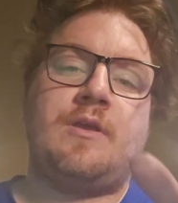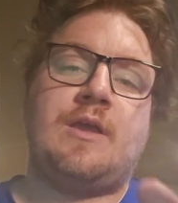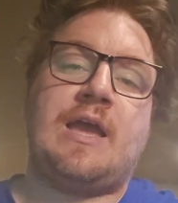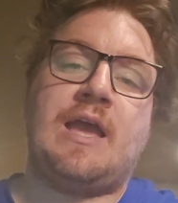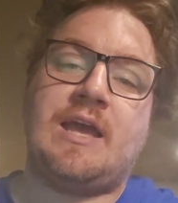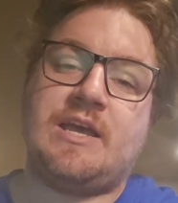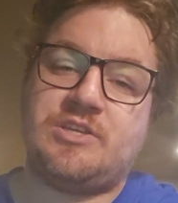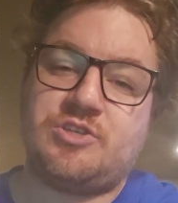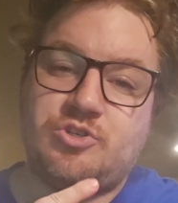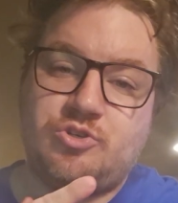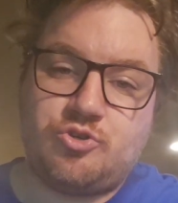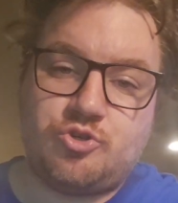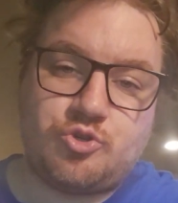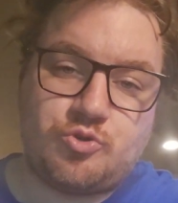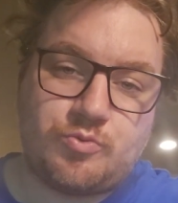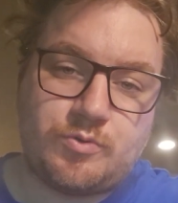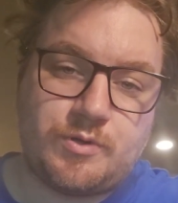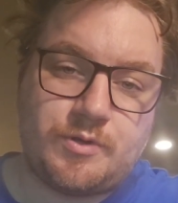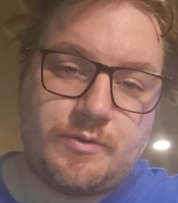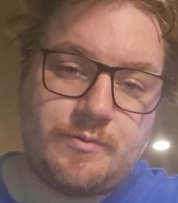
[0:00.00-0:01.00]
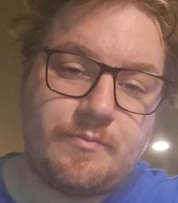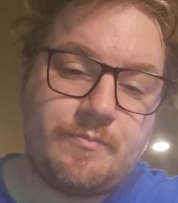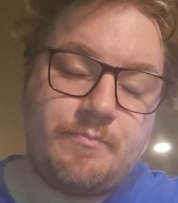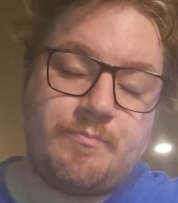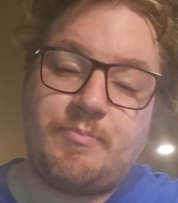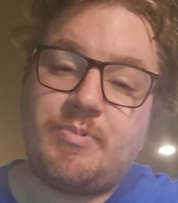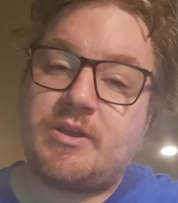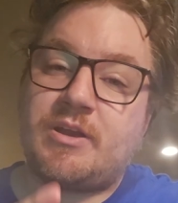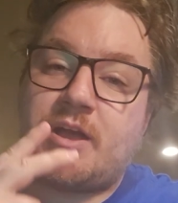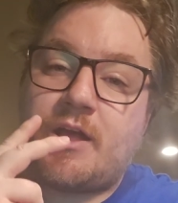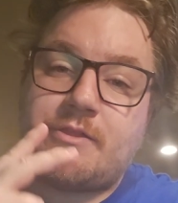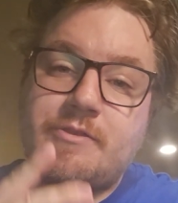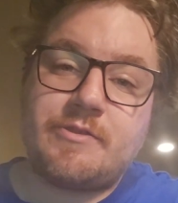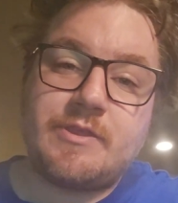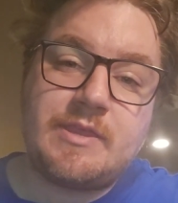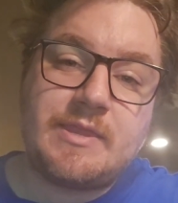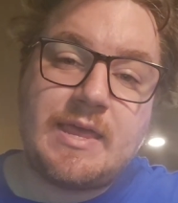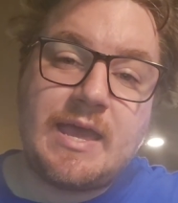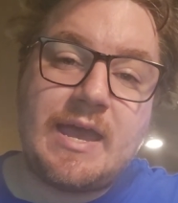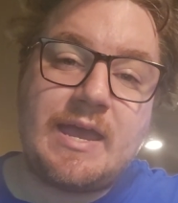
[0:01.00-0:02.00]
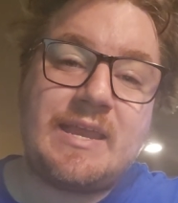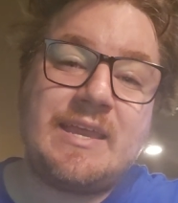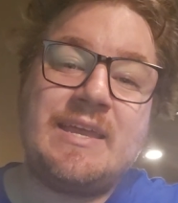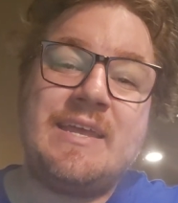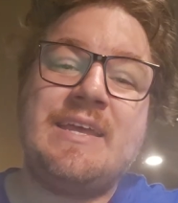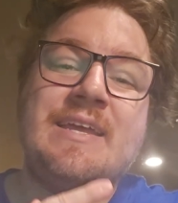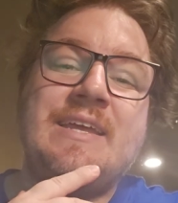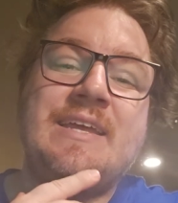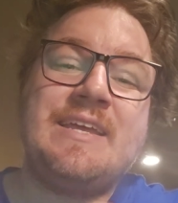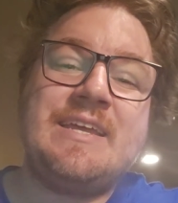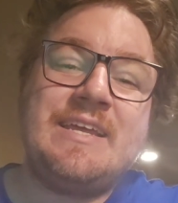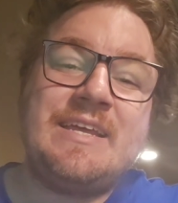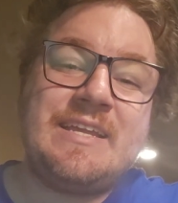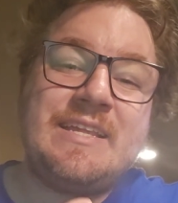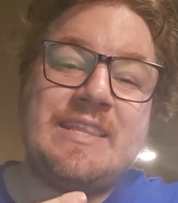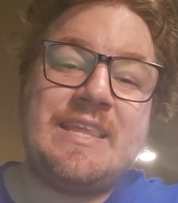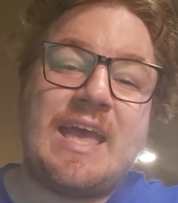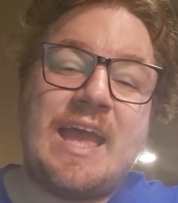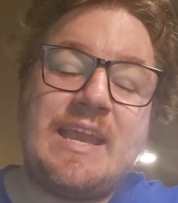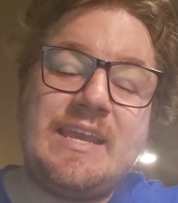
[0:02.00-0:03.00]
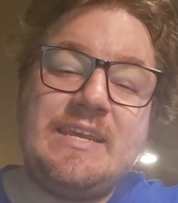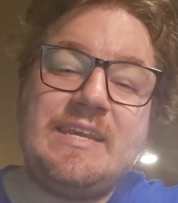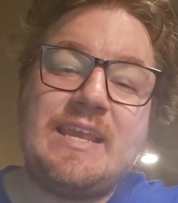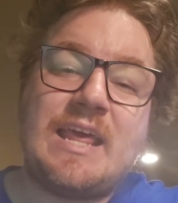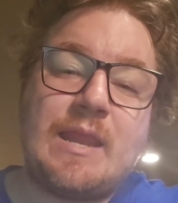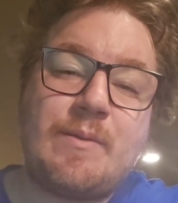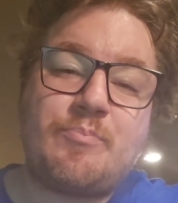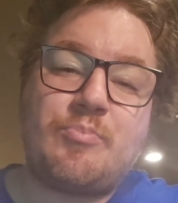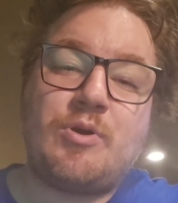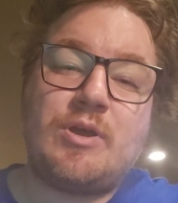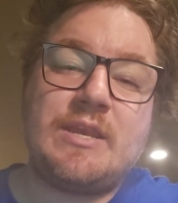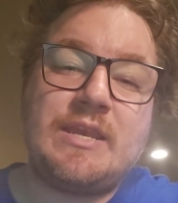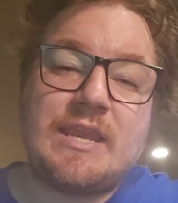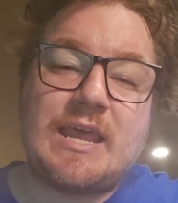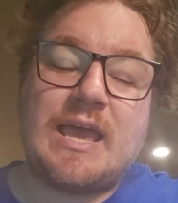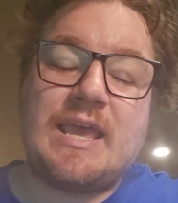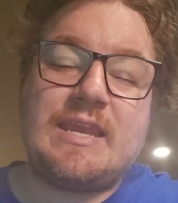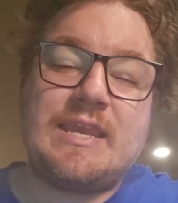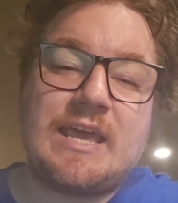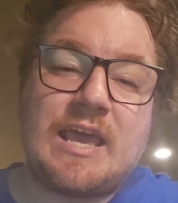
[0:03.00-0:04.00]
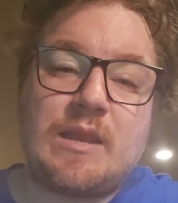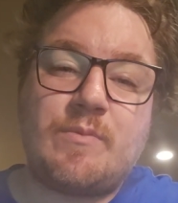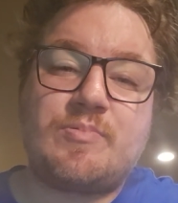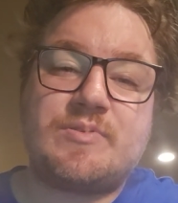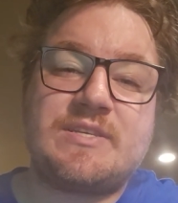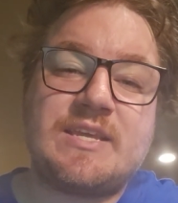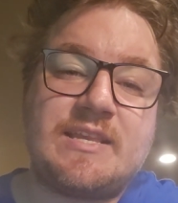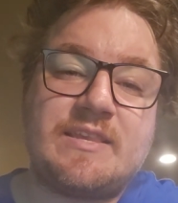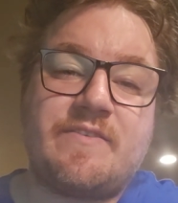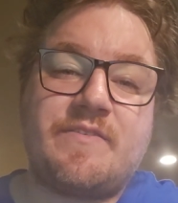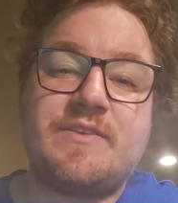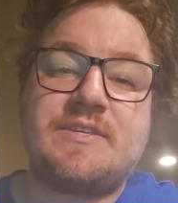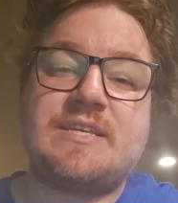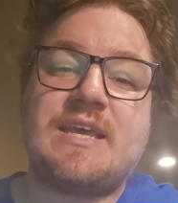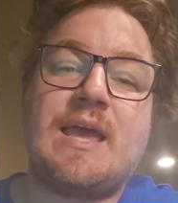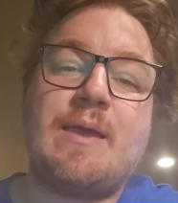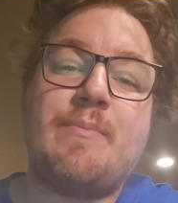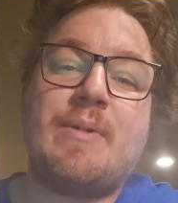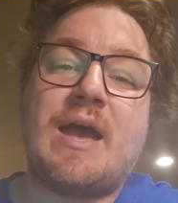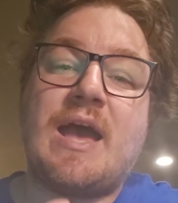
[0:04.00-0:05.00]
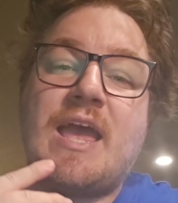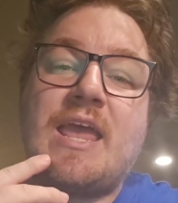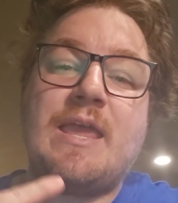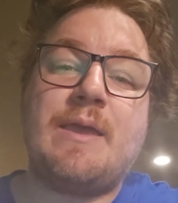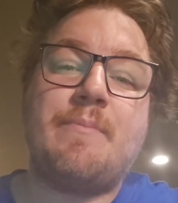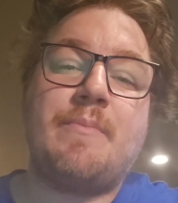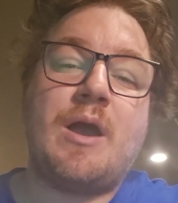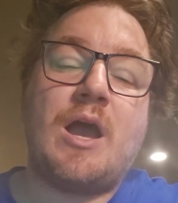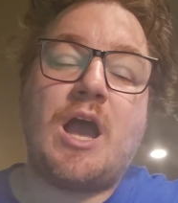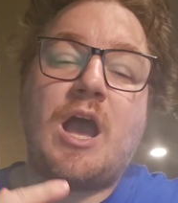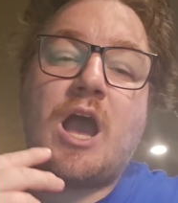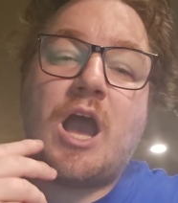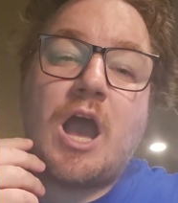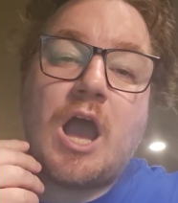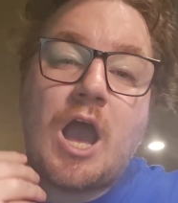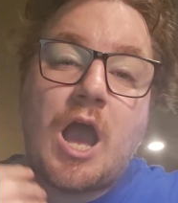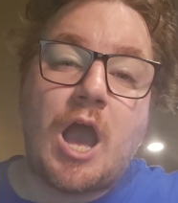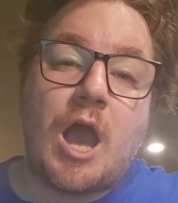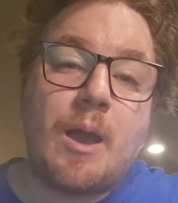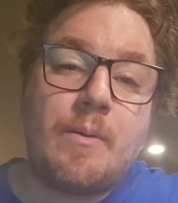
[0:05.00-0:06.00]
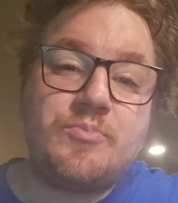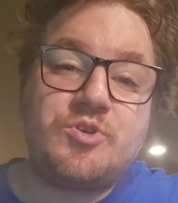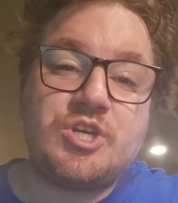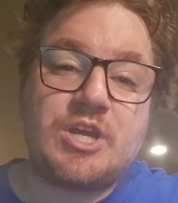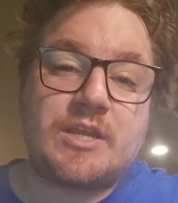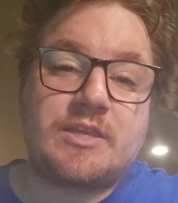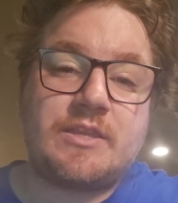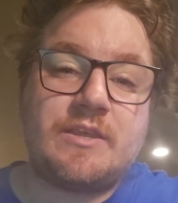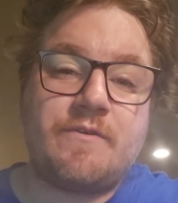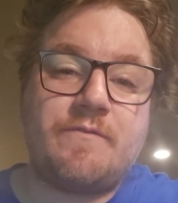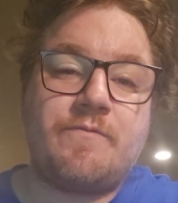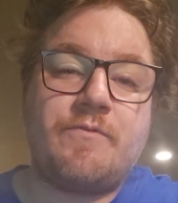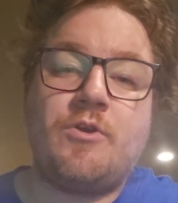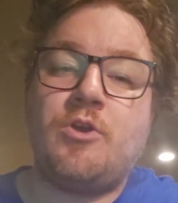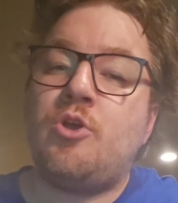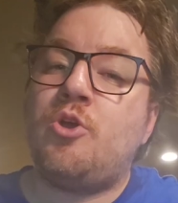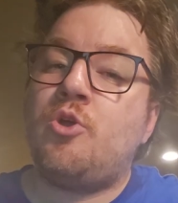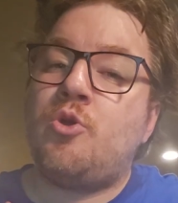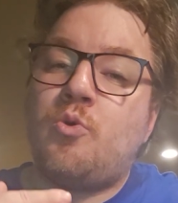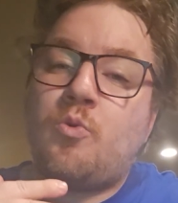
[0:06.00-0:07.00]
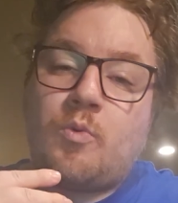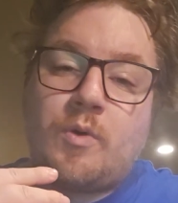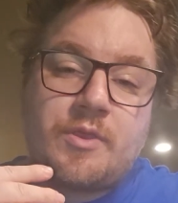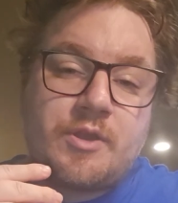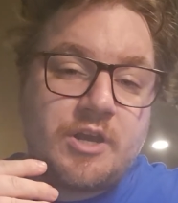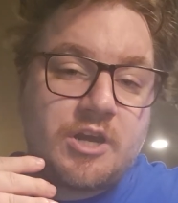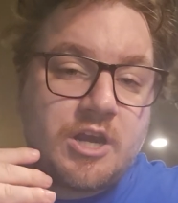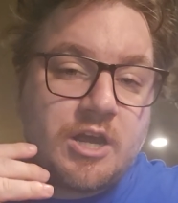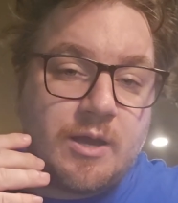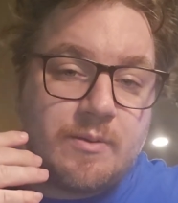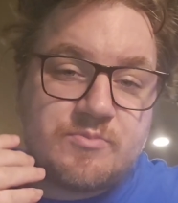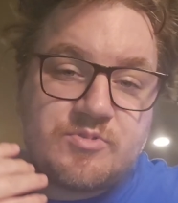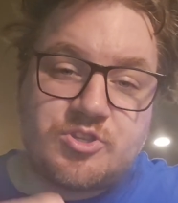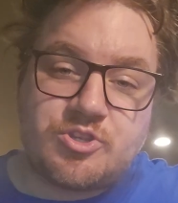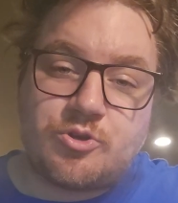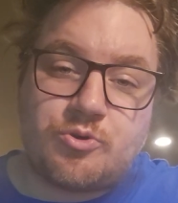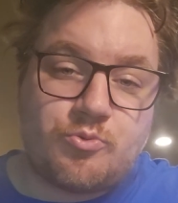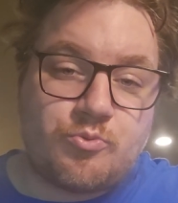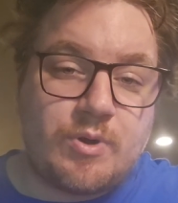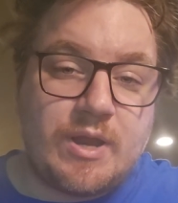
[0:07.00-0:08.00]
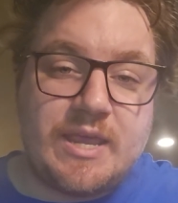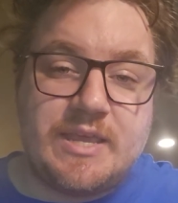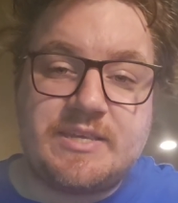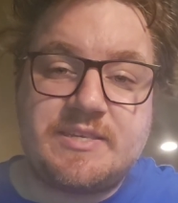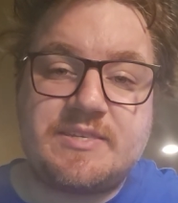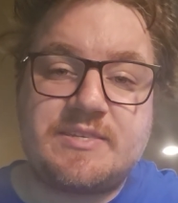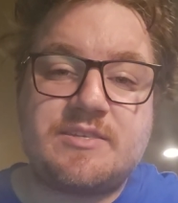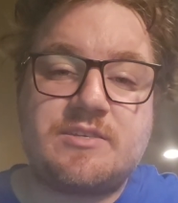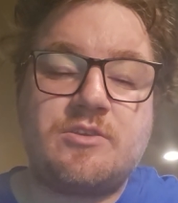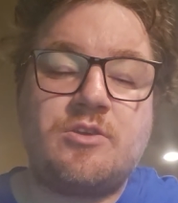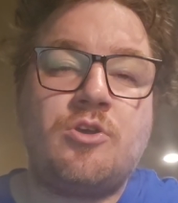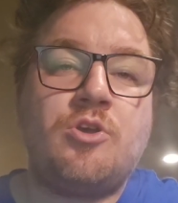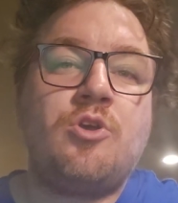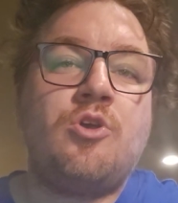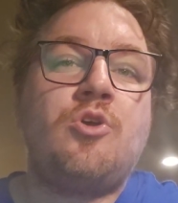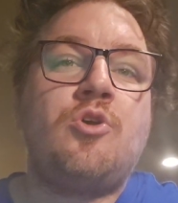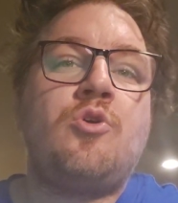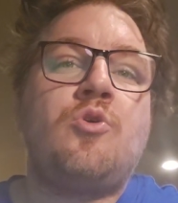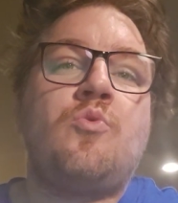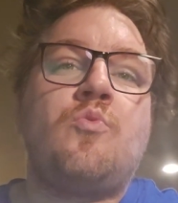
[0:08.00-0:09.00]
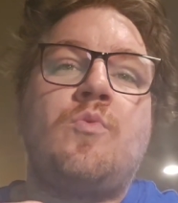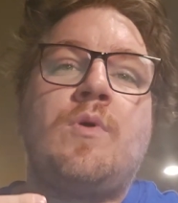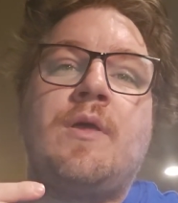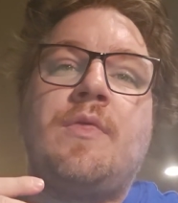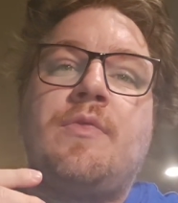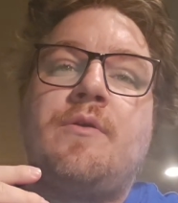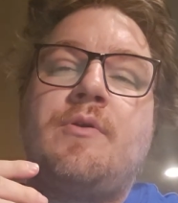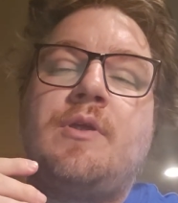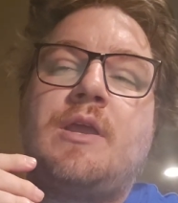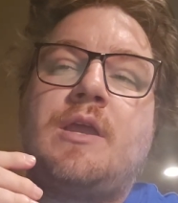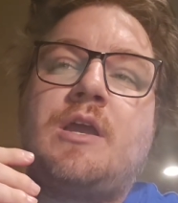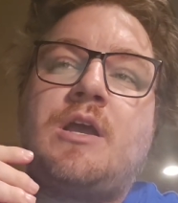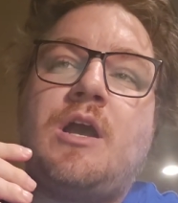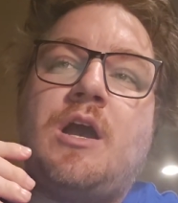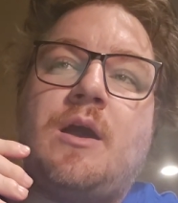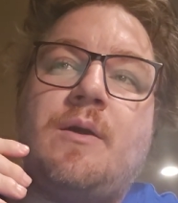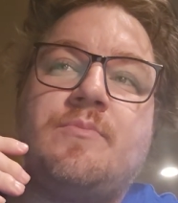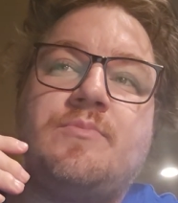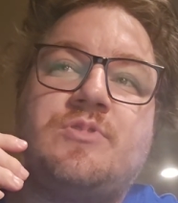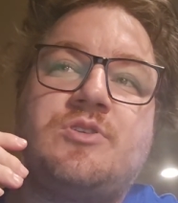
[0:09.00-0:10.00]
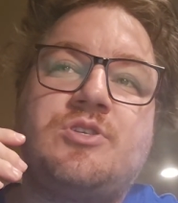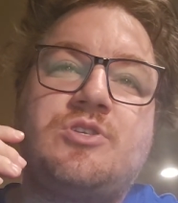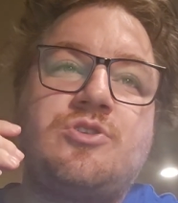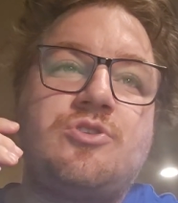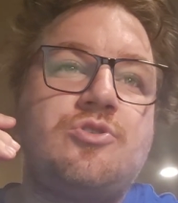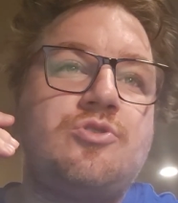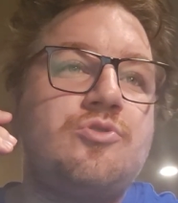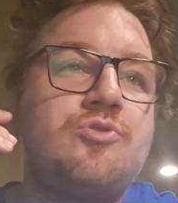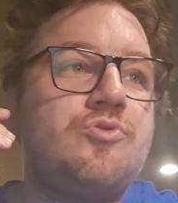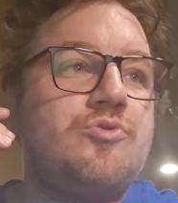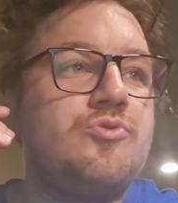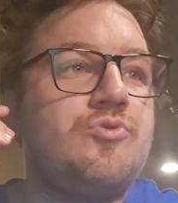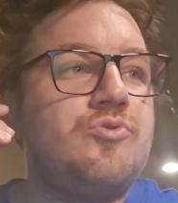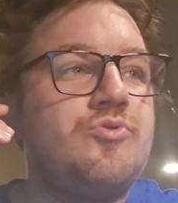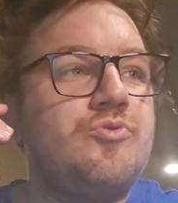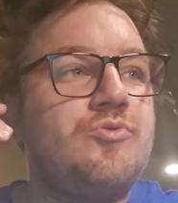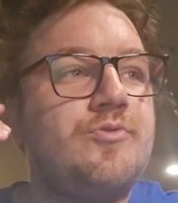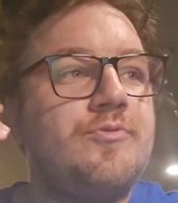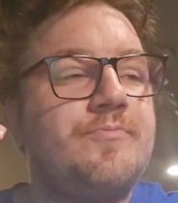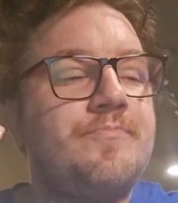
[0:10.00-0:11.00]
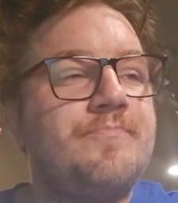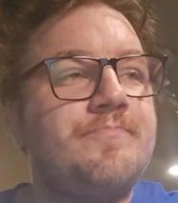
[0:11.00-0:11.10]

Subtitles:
as usual. But other than that, 99.99% of the time, I am objective, whether it comes to race, whether it comes to